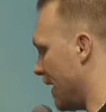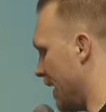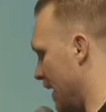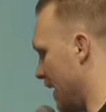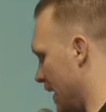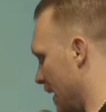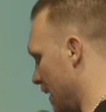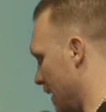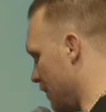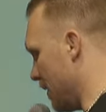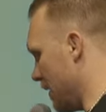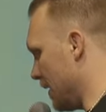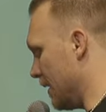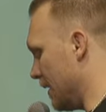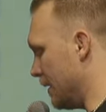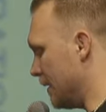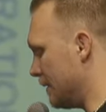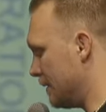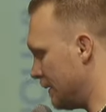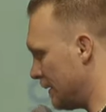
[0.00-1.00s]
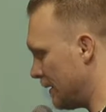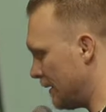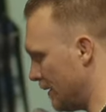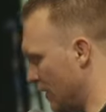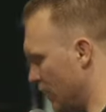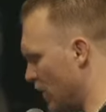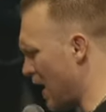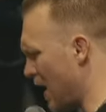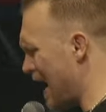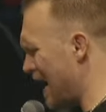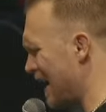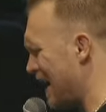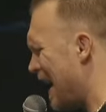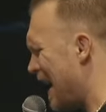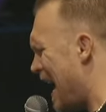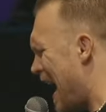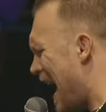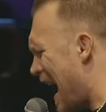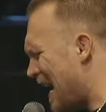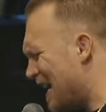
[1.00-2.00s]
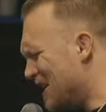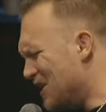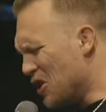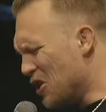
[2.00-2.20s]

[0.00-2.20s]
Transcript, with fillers: And I'm, uh, you know, I, I